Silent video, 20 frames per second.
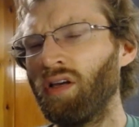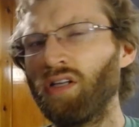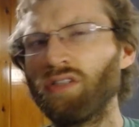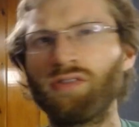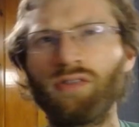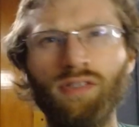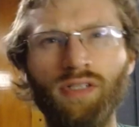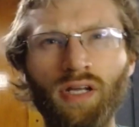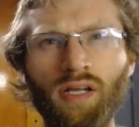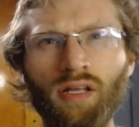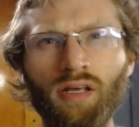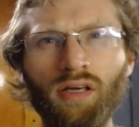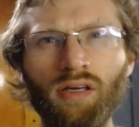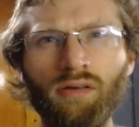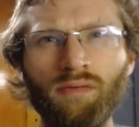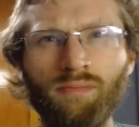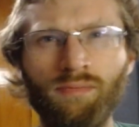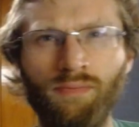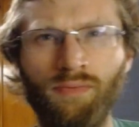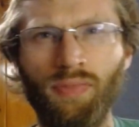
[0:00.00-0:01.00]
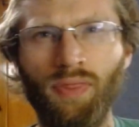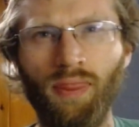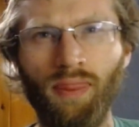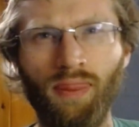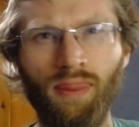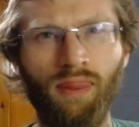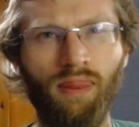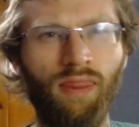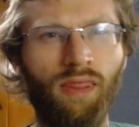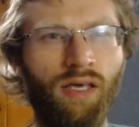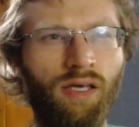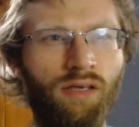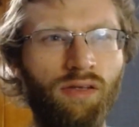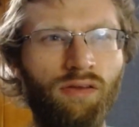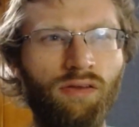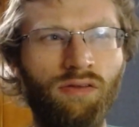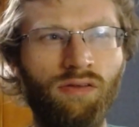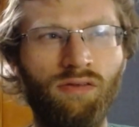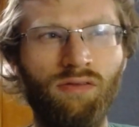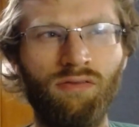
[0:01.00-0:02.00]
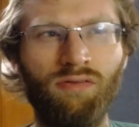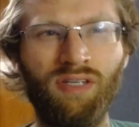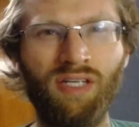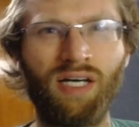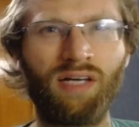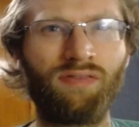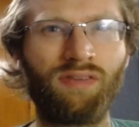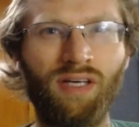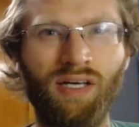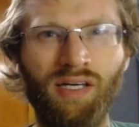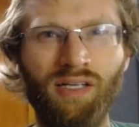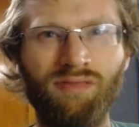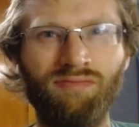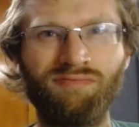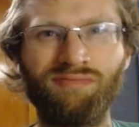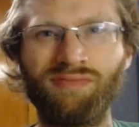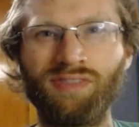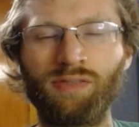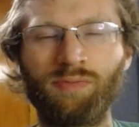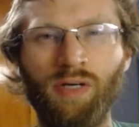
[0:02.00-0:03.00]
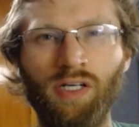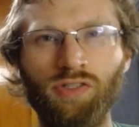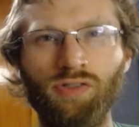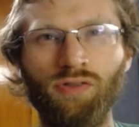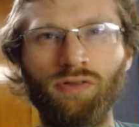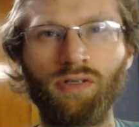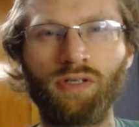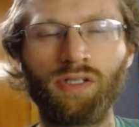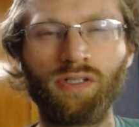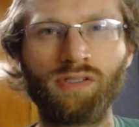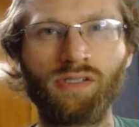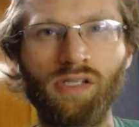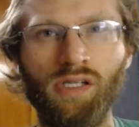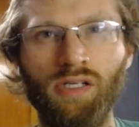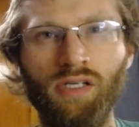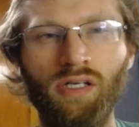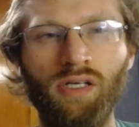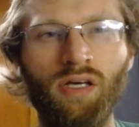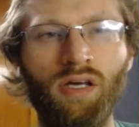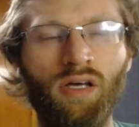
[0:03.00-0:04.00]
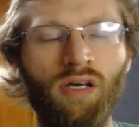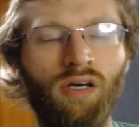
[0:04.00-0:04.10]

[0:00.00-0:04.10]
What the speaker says: So today is not that special, honestly.